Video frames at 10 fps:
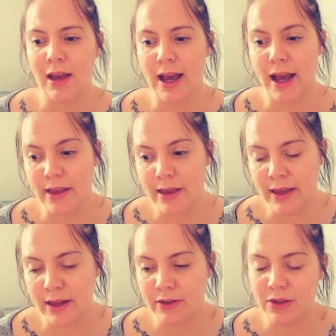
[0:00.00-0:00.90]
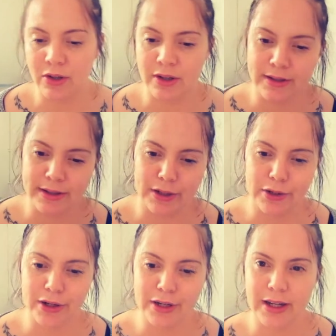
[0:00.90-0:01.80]
Other things to
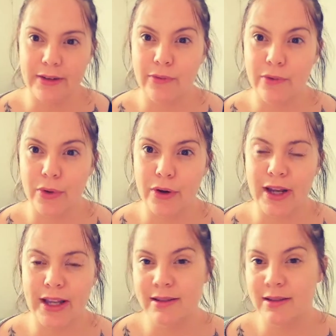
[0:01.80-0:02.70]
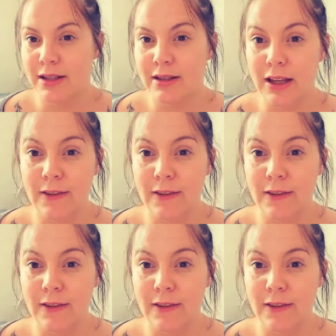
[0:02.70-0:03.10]
consider, for instance,